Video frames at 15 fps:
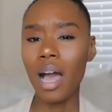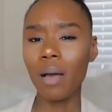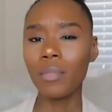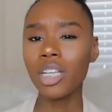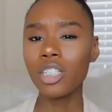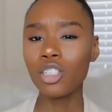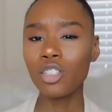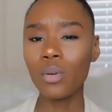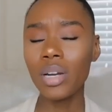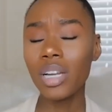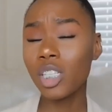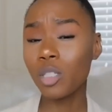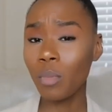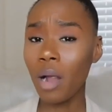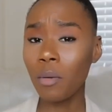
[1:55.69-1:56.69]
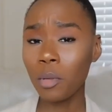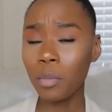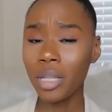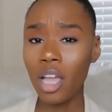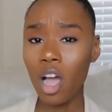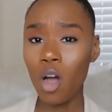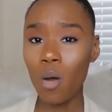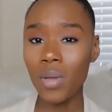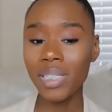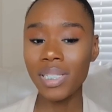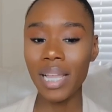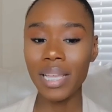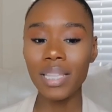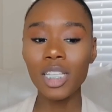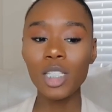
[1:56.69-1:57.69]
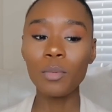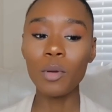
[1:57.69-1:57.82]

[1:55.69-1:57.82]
I'm not sure, it's probably always like this,